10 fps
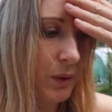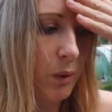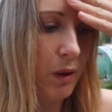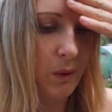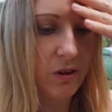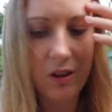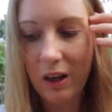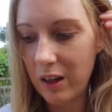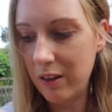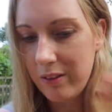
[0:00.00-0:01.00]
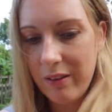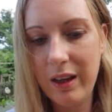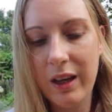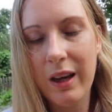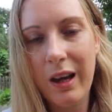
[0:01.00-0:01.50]
what other one did I lose?
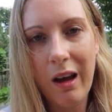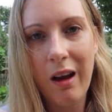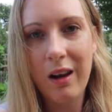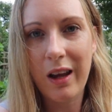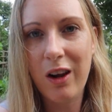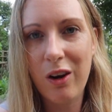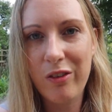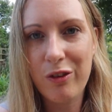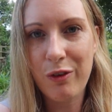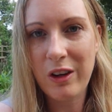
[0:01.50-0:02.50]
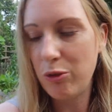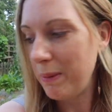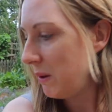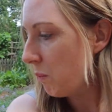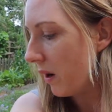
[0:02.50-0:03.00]
Like I lost the French
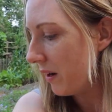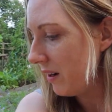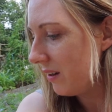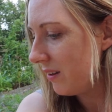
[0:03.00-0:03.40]
bean one.